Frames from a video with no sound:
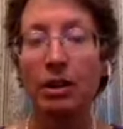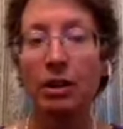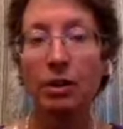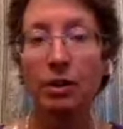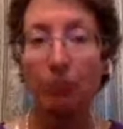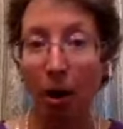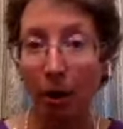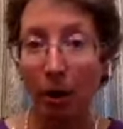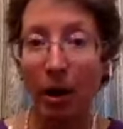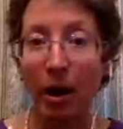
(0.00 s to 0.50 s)

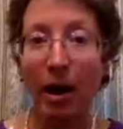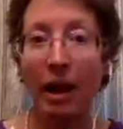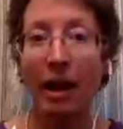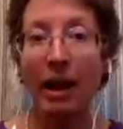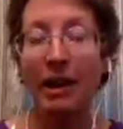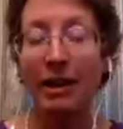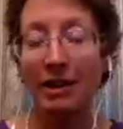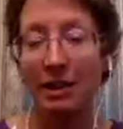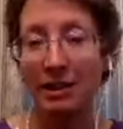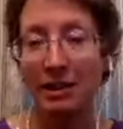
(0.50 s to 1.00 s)
Noah
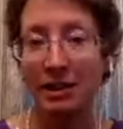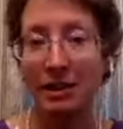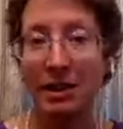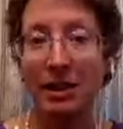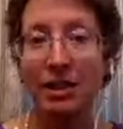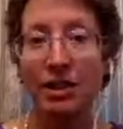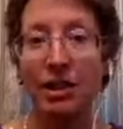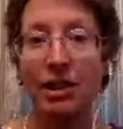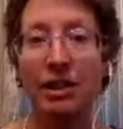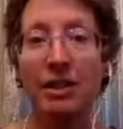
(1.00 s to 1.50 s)
and his
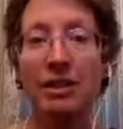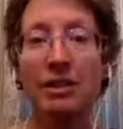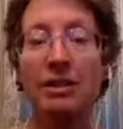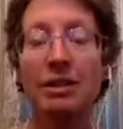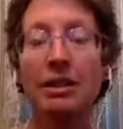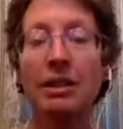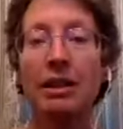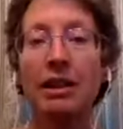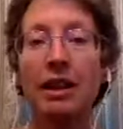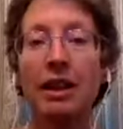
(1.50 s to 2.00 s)
teachings,
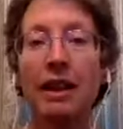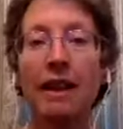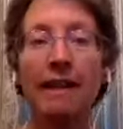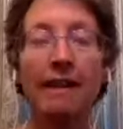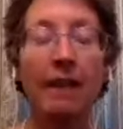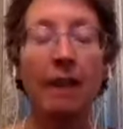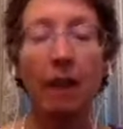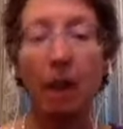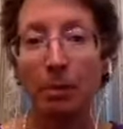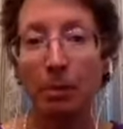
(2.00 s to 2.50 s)
and
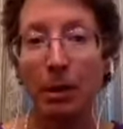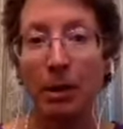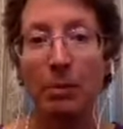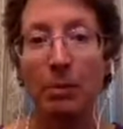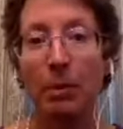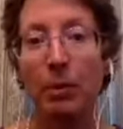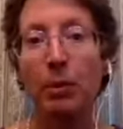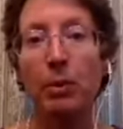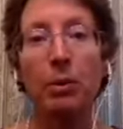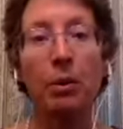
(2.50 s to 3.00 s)
there are
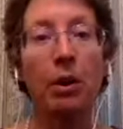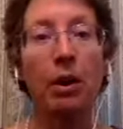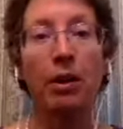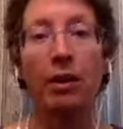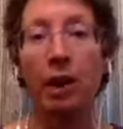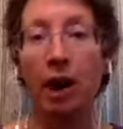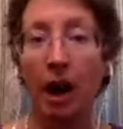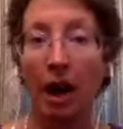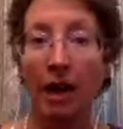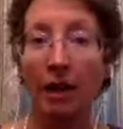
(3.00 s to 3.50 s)
people who are
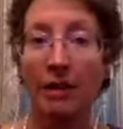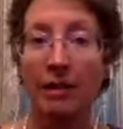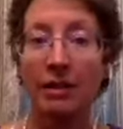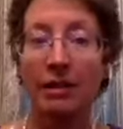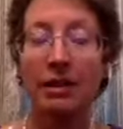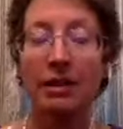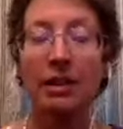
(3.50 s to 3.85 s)
not